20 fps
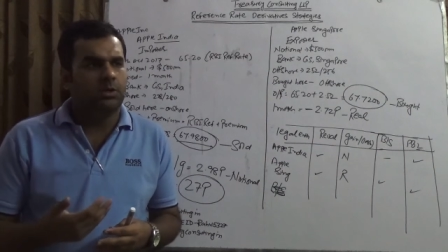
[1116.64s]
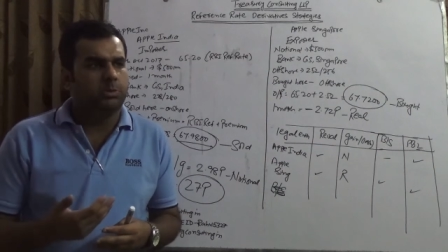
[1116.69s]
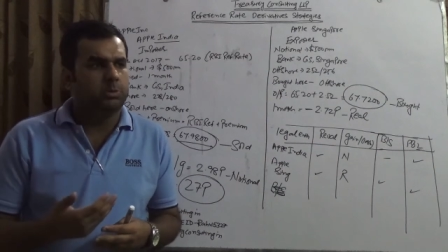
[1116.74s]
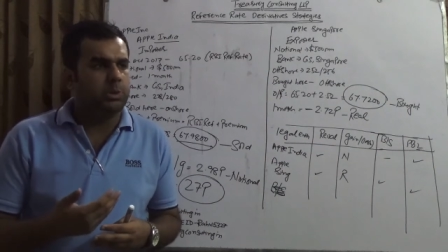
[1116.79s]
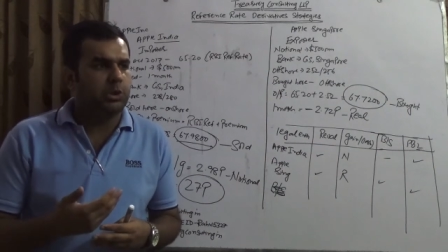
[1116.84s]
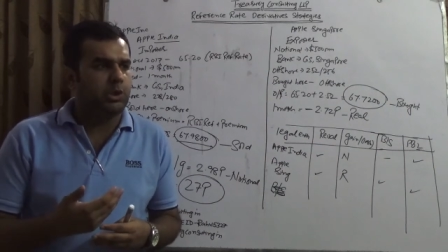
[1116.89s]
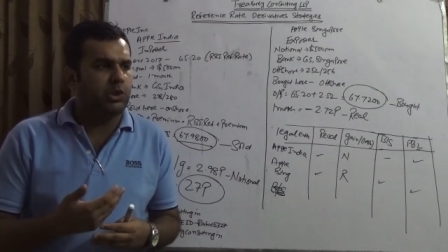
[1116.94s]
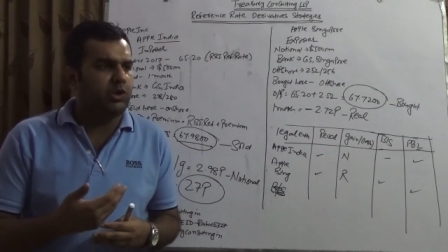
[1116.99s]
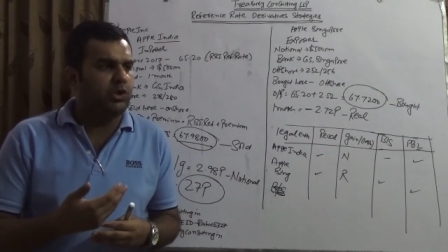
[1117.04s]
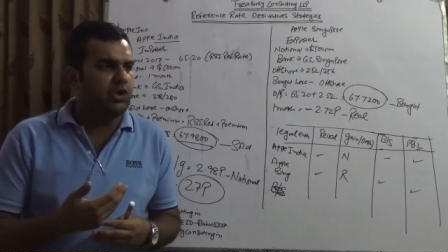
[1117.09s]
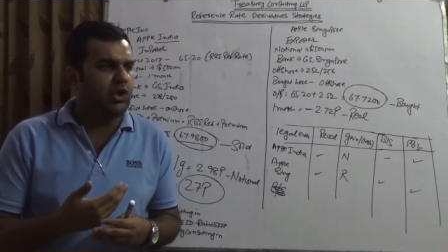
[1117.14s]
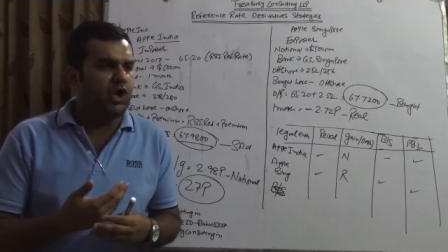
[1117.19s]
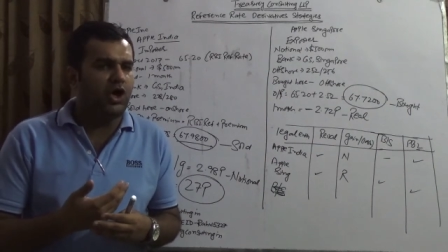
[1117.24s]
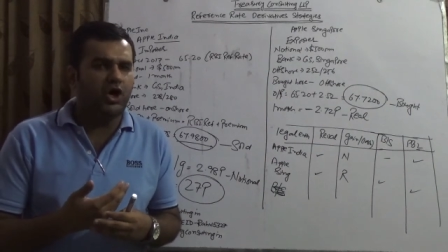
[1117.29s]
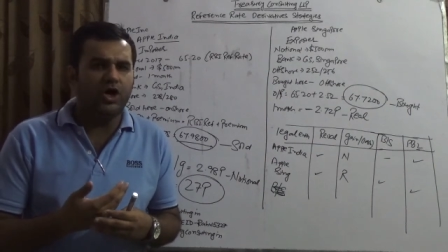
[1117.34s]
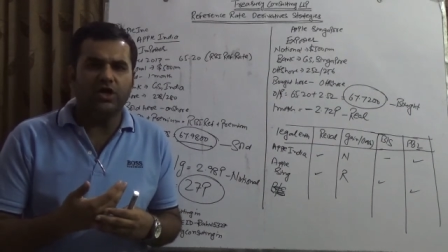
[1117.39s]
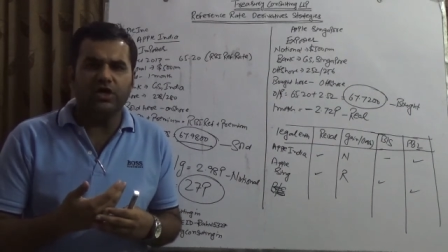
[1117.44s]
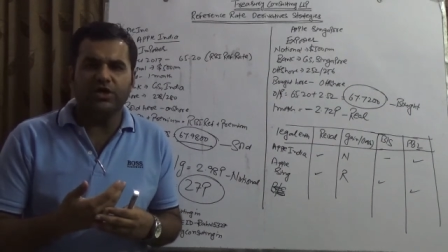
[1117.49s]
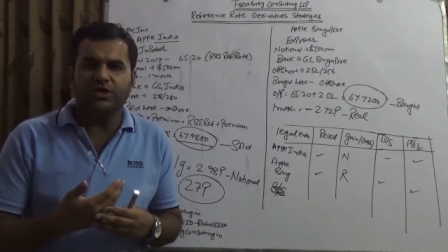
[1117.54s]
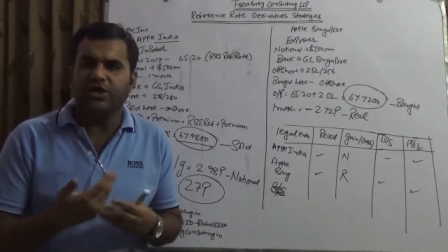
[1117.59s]
you know,
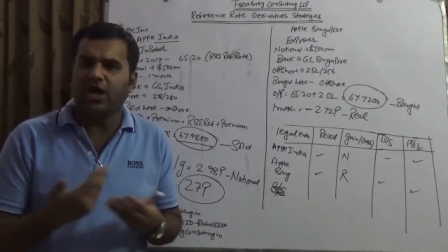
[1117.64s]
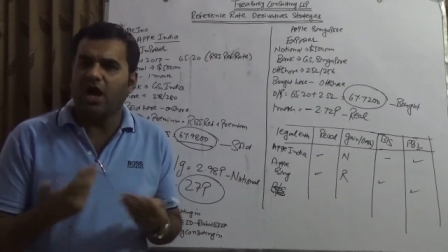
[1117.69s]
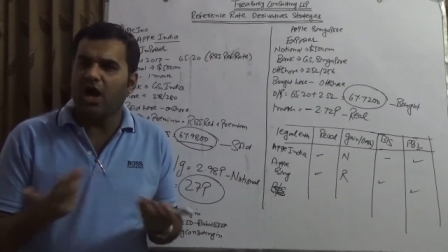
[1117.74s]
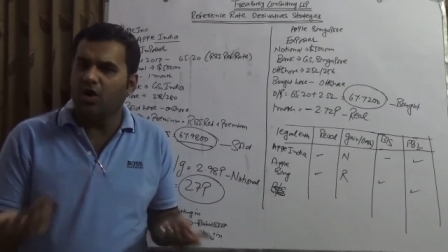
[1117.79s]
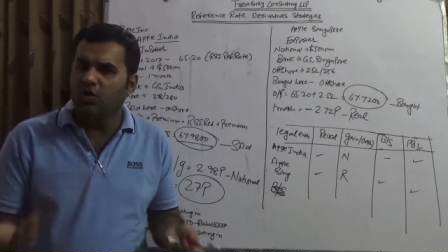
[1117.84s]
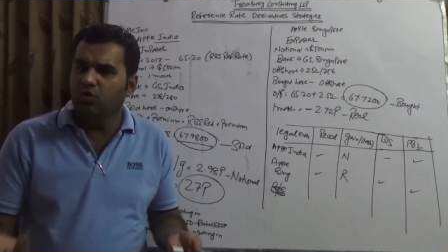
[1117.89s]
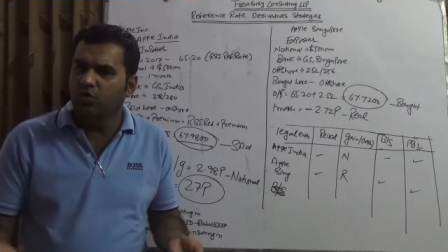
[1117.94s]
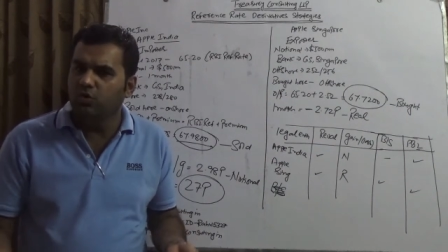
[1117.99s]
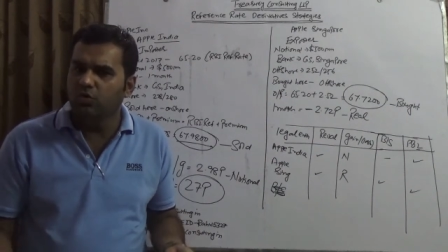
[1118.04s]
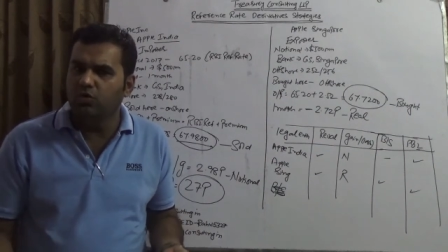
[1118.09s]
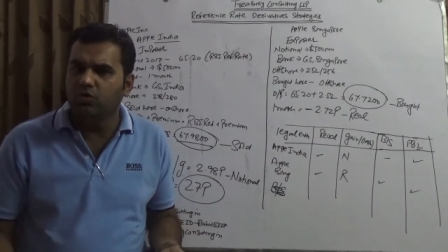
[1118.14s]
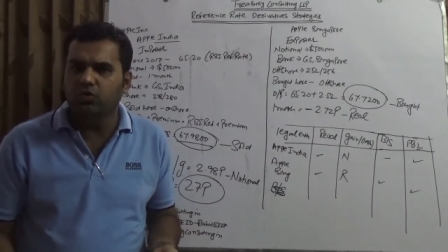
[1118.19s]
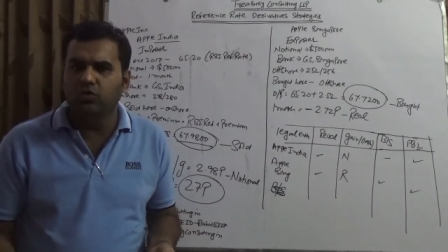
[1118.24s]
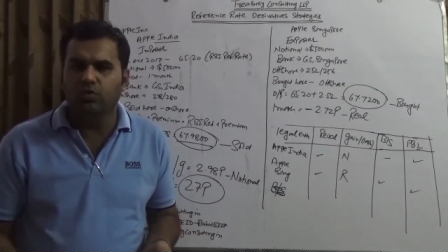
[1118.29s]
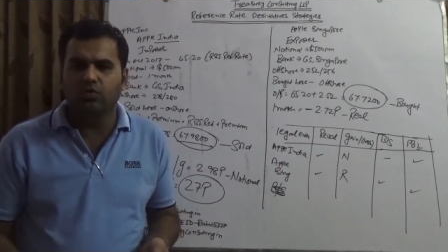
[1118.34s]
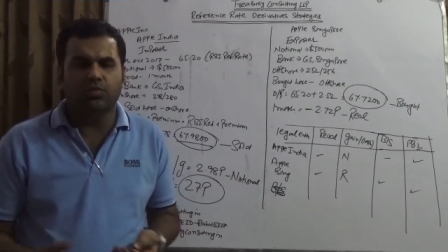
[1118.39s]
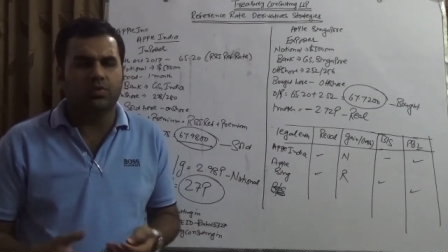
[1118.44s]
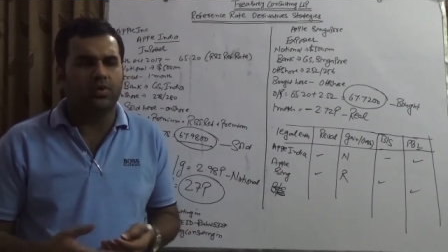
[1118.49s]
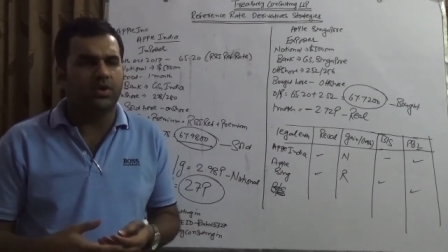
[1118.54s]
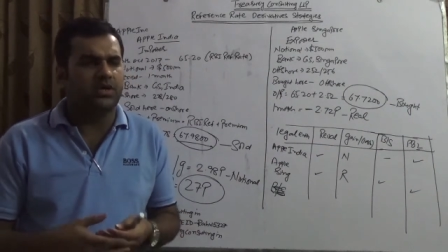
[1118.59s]
or
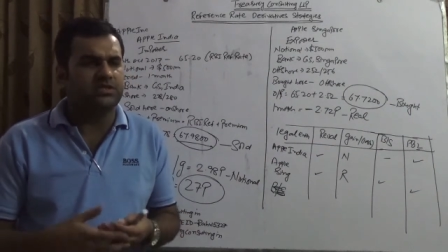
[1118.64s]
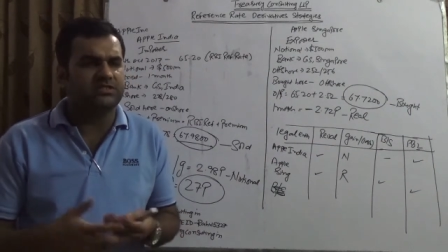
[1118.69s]
Yahoo,